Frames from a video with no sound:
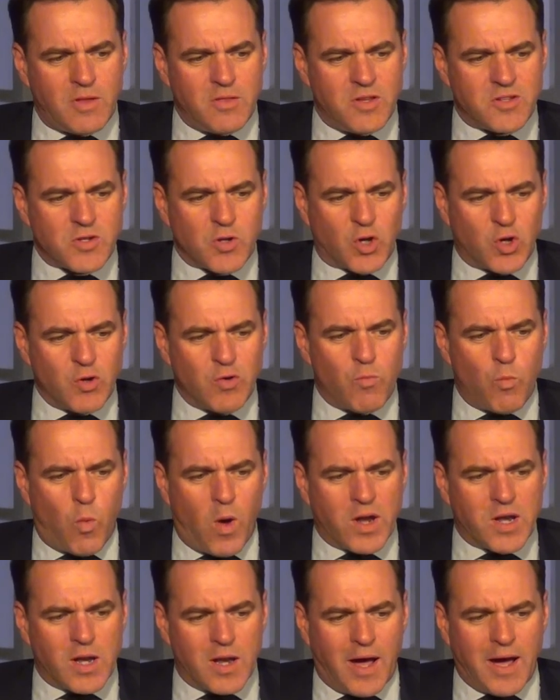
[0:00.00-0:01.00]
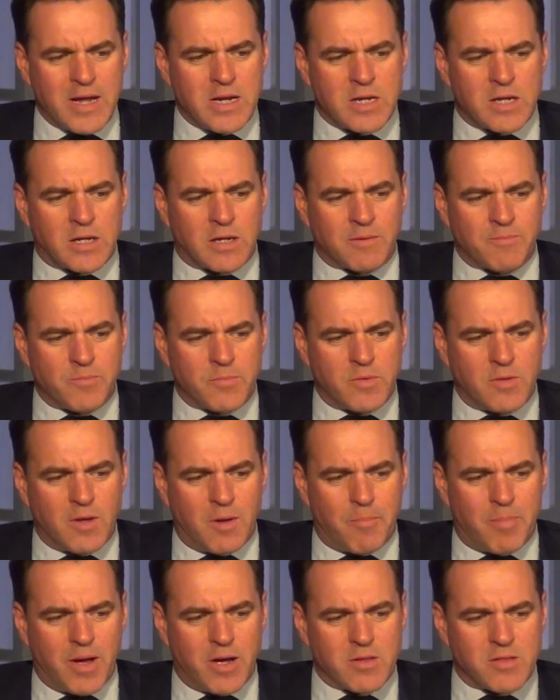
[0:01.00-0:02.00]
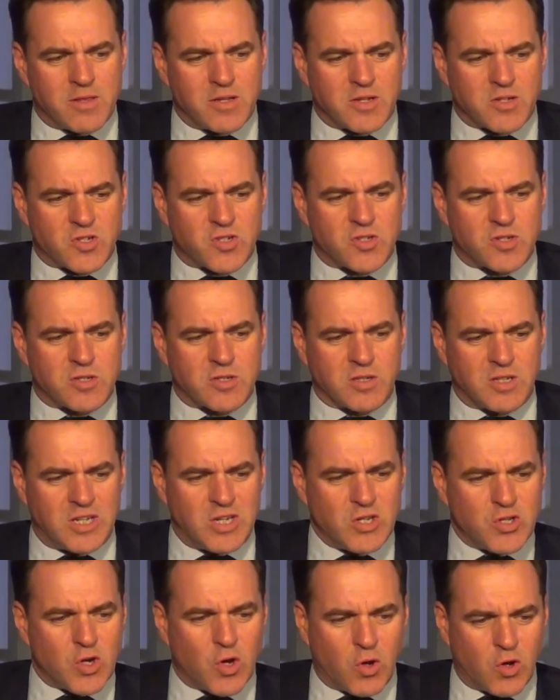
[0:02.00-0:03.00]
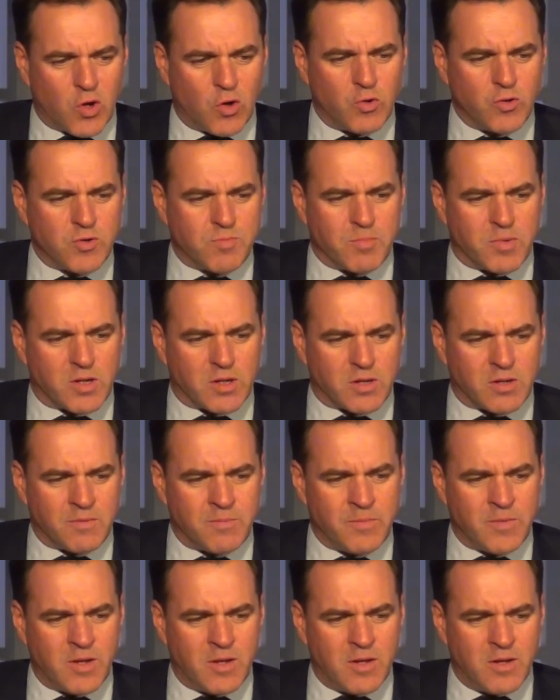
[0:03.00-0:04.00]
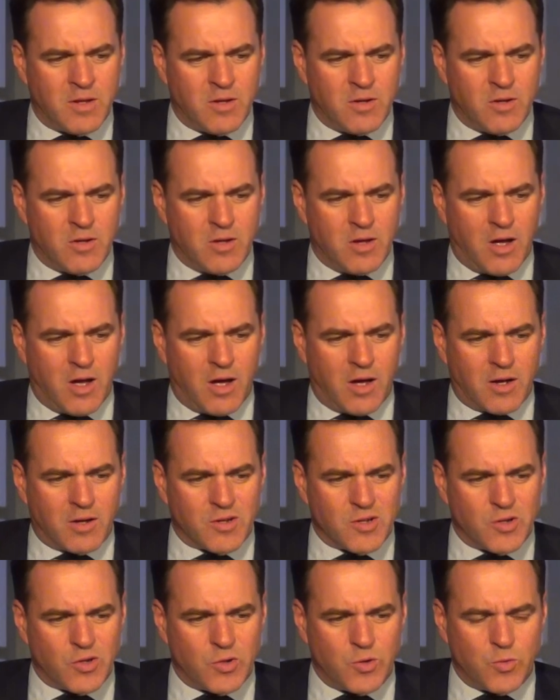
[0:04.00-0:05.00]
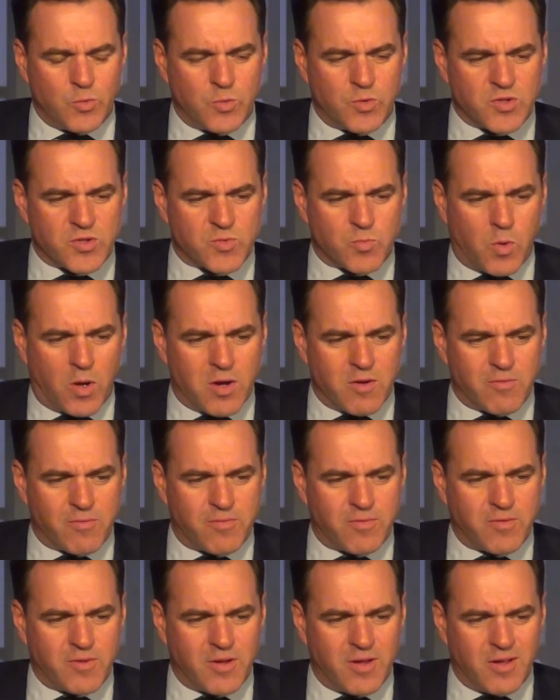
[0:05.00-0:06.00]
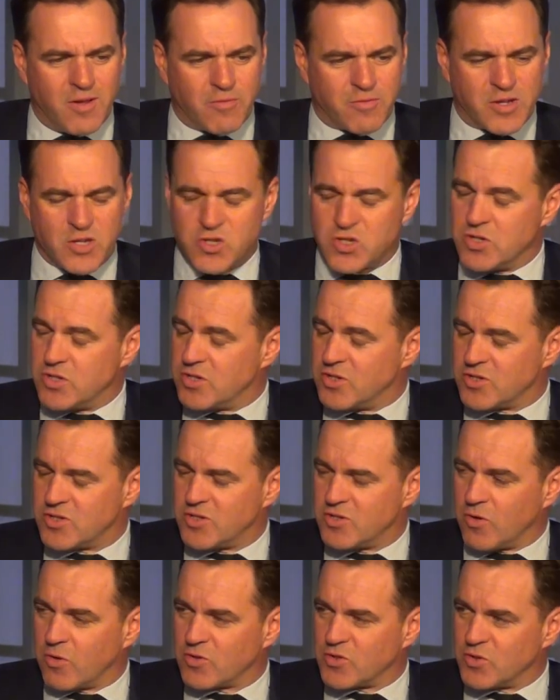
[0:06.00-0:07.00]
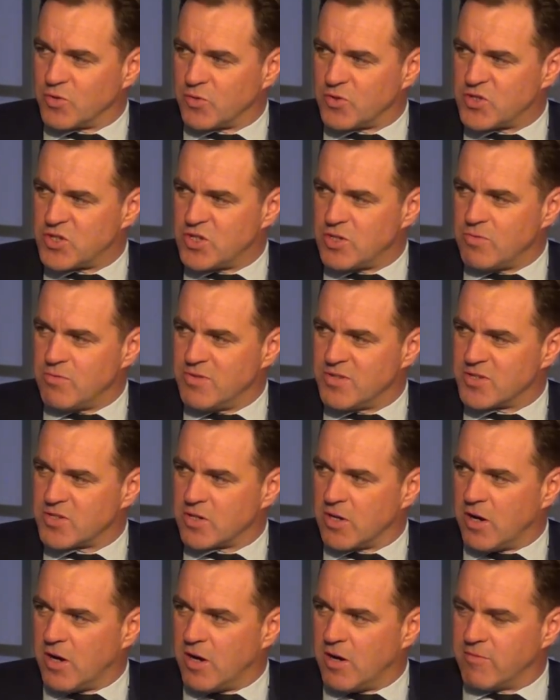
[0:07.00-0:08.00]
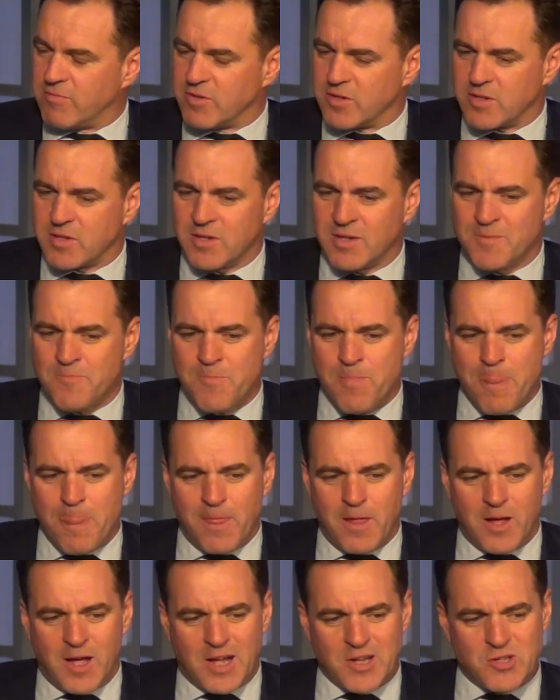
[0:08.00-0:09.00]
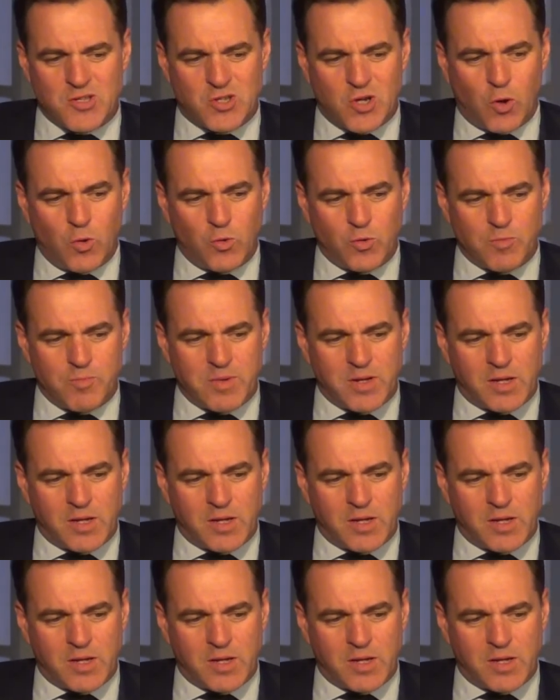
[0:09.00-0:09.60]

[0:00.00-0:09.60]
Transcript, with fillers: there's a good one liner about this. Guido Goldman, uh, who was one of, of Kissinger's doctoral students at Harvard, uh, told